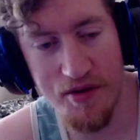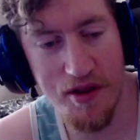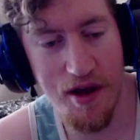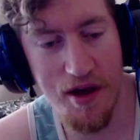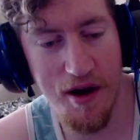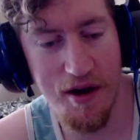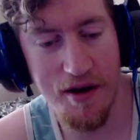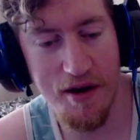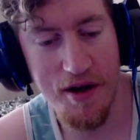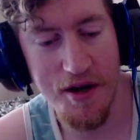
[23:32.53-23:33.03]

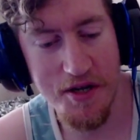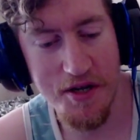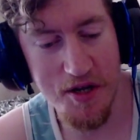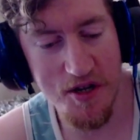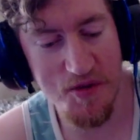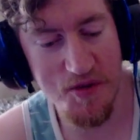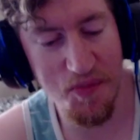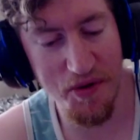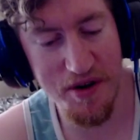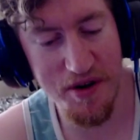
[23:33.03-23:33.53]
there. So it was
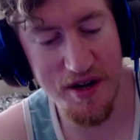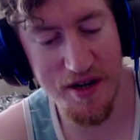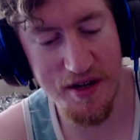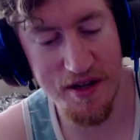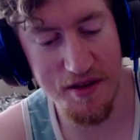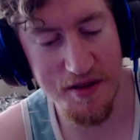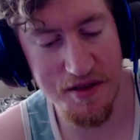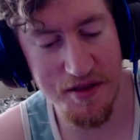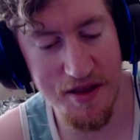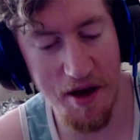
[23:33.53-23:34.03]
pretty
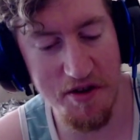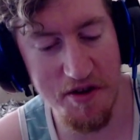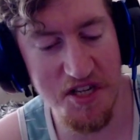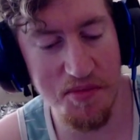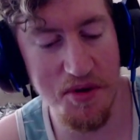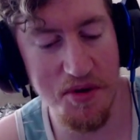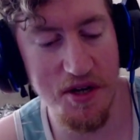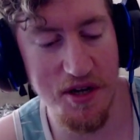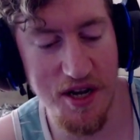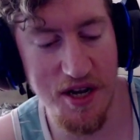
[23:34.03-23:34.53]
that was some
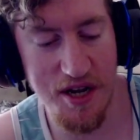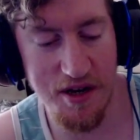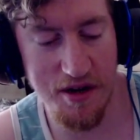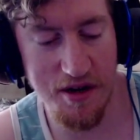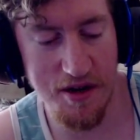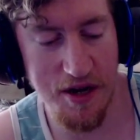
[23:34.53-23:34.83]
good eating.